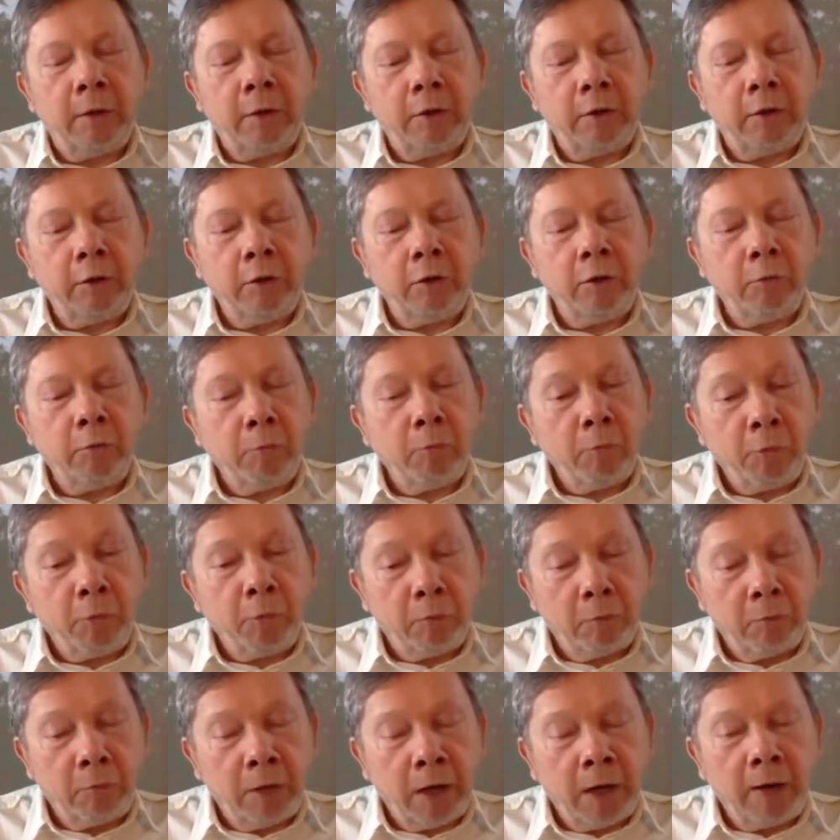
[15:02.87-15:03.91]
you
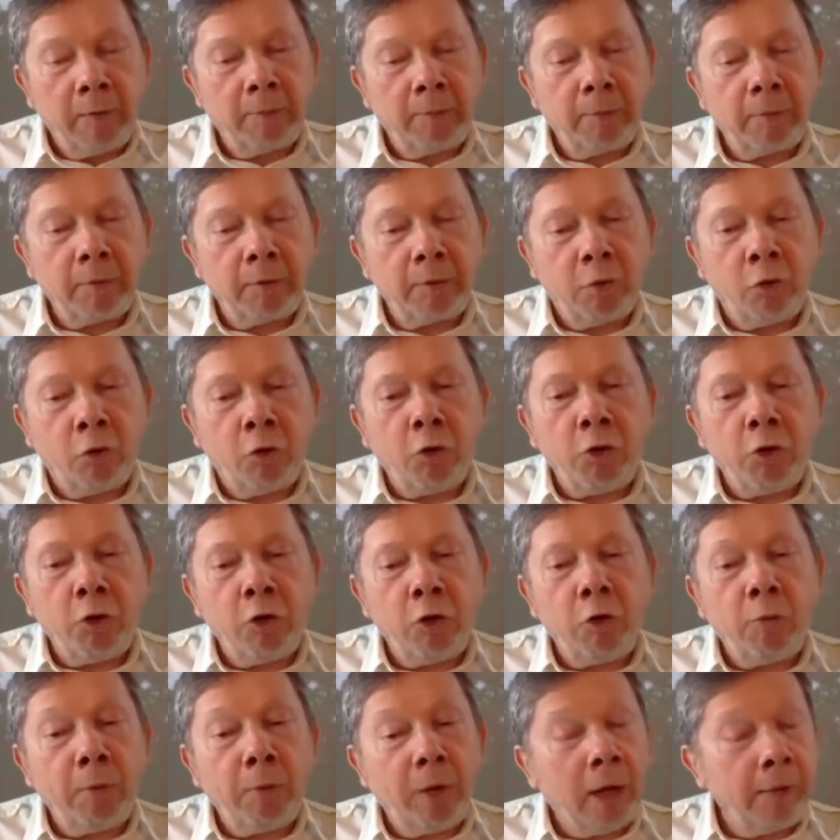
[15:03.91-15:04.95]
perhaps all
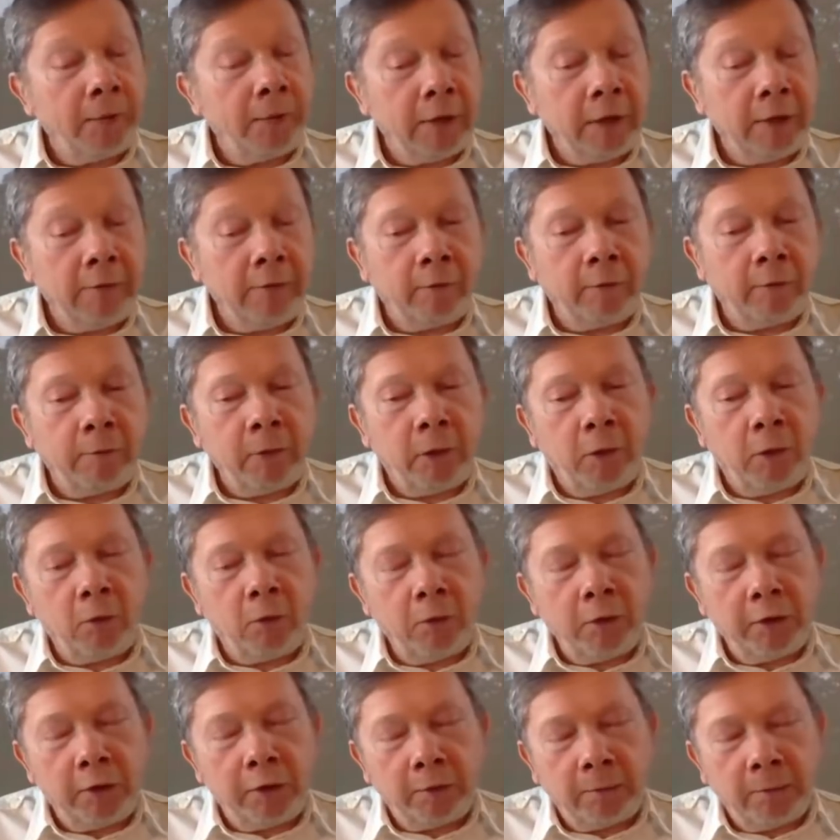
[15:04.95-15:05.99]
know, perhaps even from your
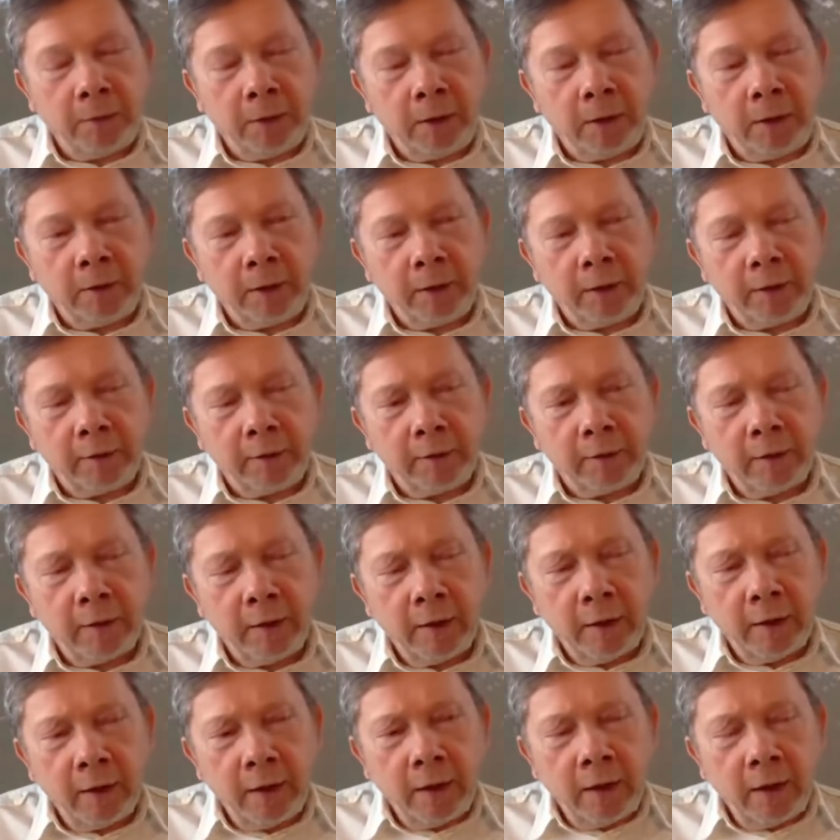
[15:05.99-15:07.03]
own experience,
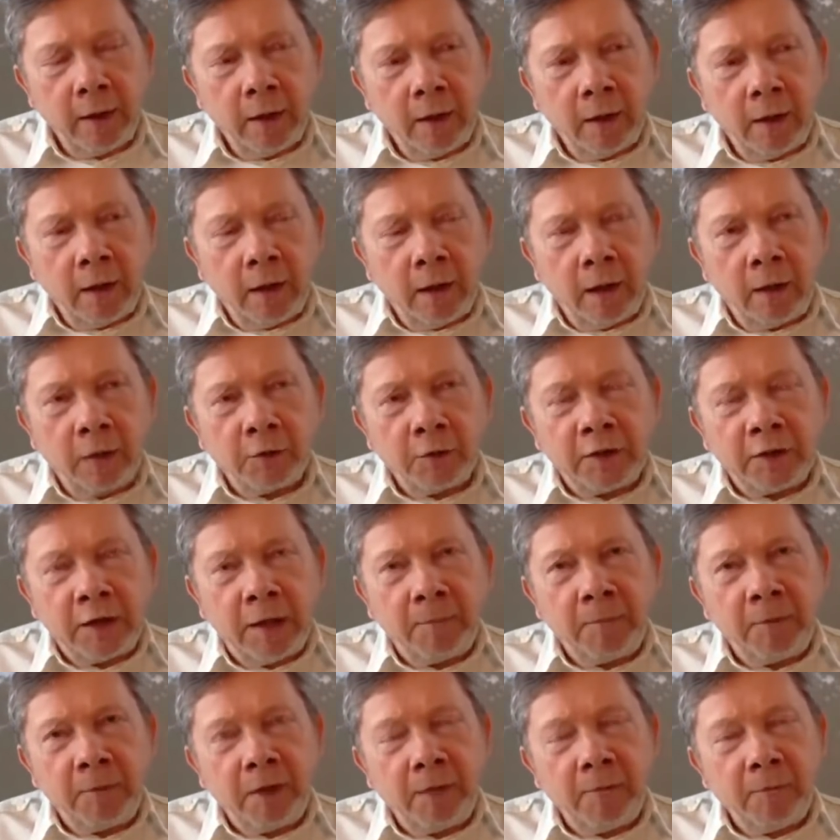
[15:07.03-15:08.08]
how
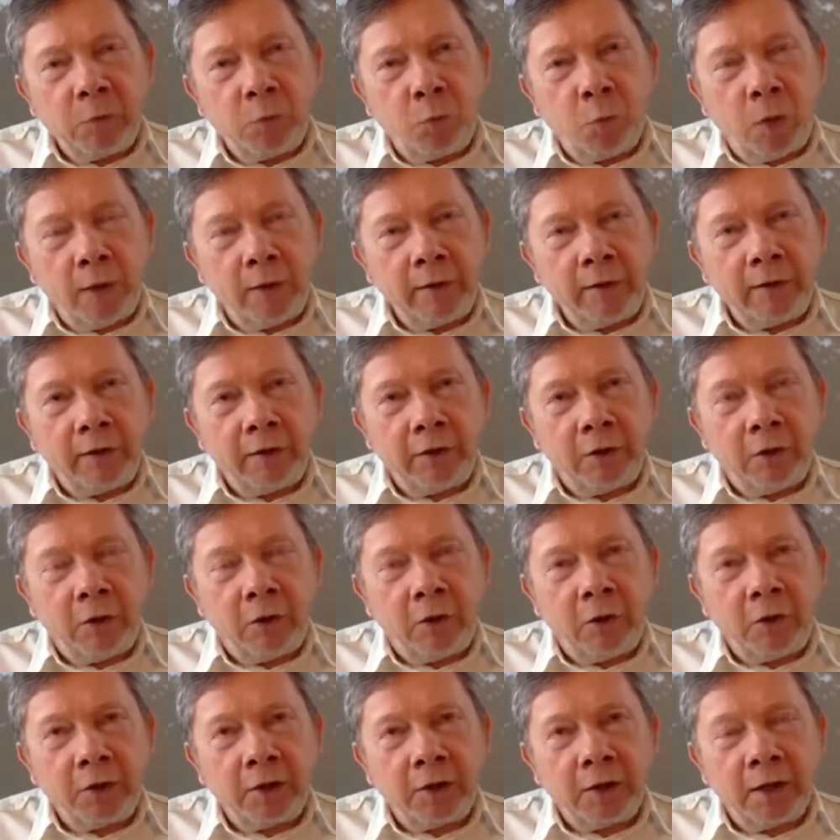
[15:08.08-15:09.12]
sometimes one
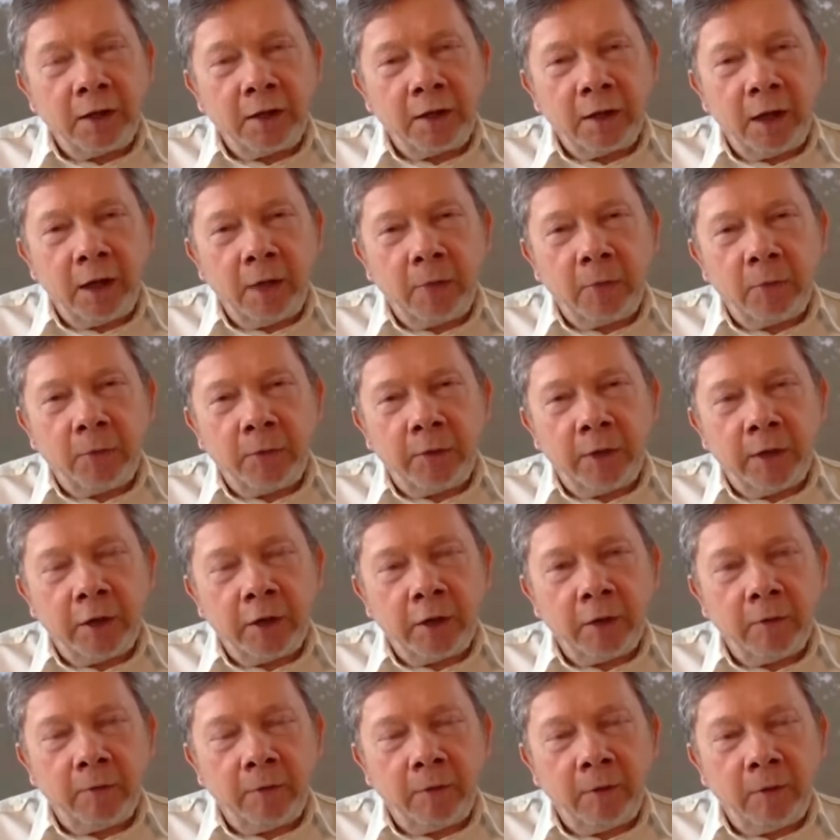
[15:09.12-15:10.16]
thought can take
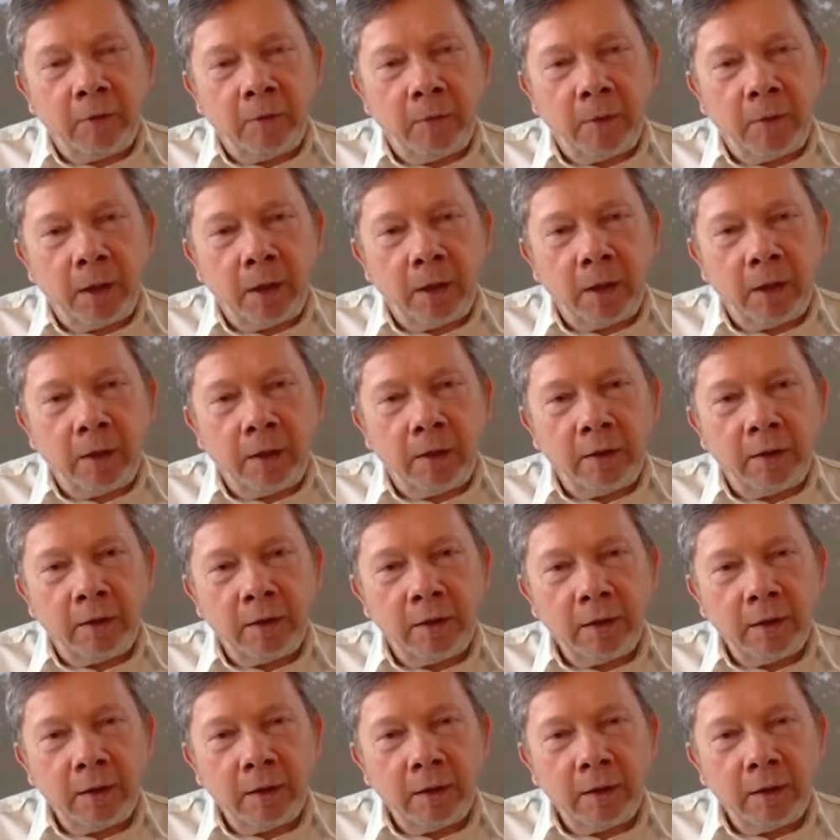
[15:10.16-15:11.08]
possession of your mind